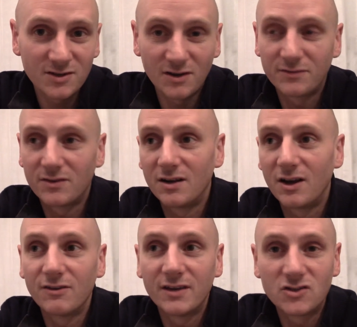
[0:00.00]
of the
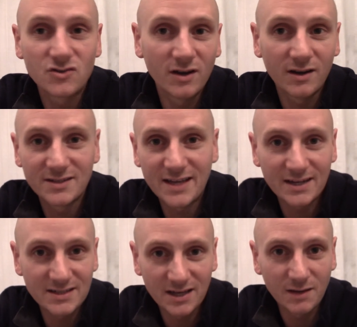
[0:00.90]
lorry, truck,
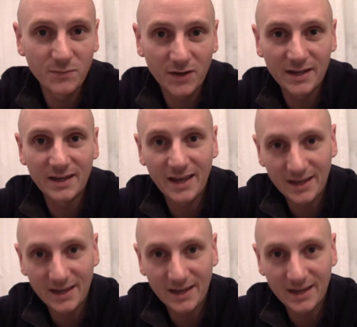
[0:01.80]
taxi company,